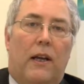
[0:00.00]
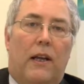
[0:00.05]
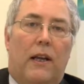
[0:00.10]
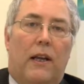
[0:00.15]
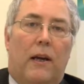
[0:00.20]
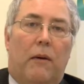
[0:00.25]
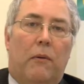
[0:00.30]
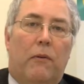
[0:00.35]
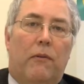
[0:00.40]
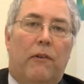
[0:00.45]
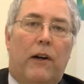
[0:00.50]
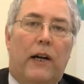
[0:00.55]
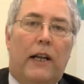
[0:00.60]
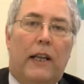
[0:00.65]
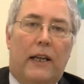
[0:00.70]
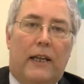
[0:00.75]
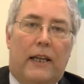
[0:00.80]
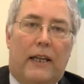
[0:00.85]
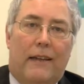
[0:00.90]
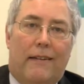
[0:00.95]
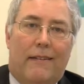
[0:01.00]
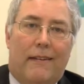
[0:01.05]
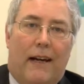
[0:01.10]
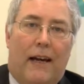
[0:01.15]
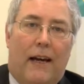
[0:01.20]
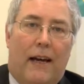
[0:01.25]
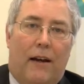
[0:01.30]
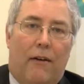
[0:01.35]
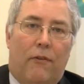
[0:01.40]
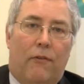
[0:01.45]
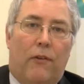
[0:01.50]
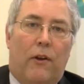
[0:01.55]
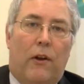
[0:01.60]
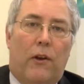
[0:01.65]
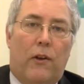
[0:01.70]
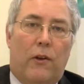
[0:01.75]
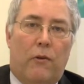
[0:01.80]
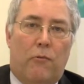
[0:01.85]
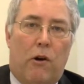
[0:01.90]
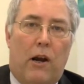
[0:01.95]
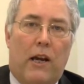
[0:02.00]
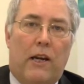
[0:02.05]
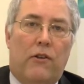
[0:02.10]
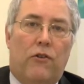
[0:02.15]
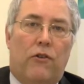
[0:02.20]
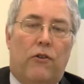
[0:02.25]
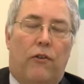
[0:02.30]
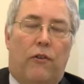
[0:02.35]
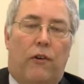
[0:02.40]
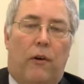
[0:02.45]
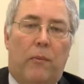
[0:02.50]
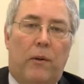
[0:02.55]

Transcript: Now, we're very lucky to have the range of